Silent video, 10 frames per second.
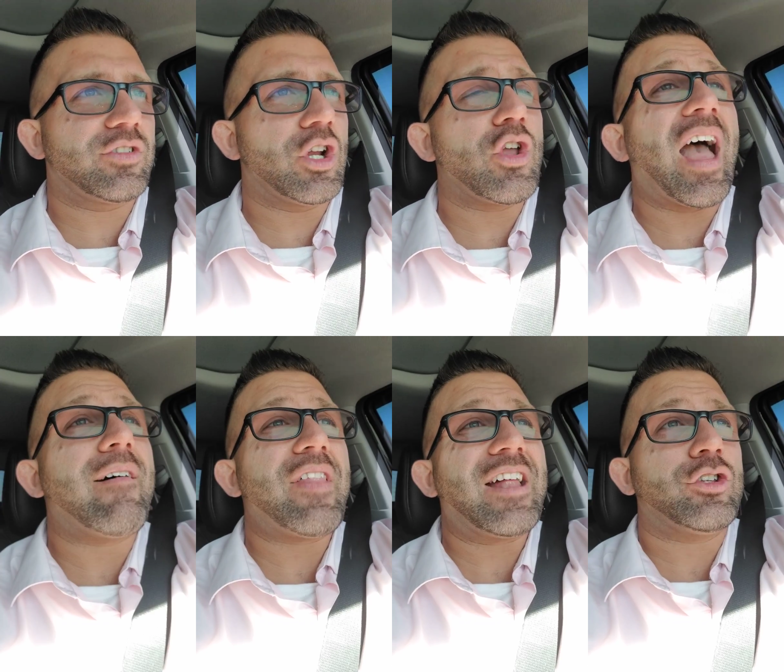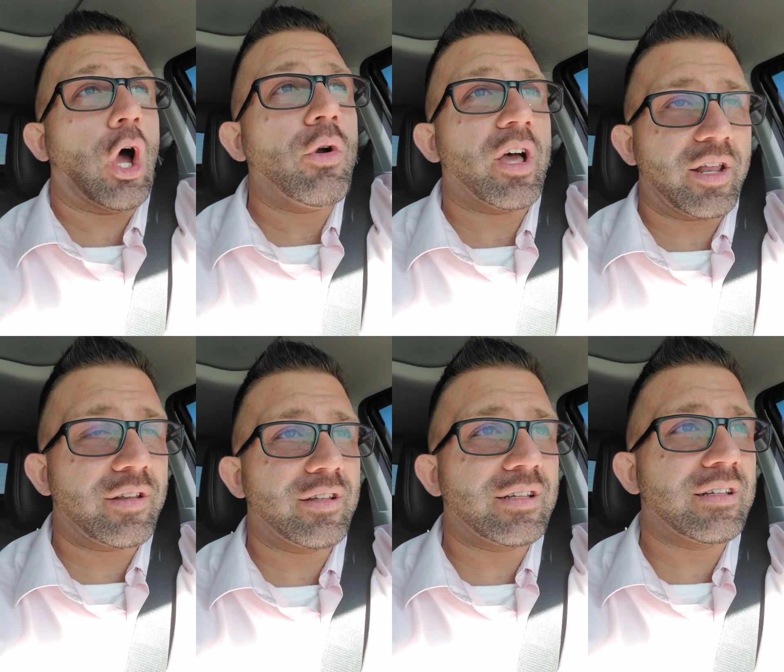You have that donut
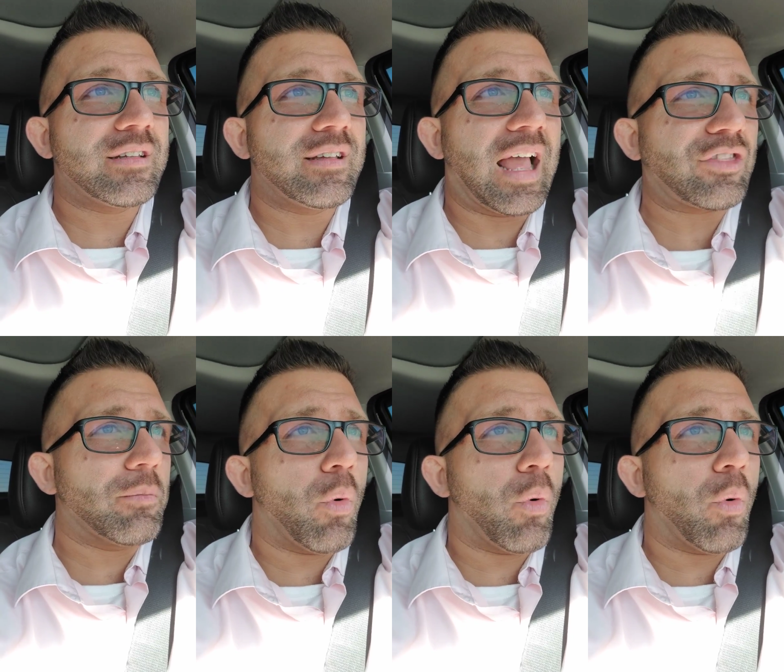at the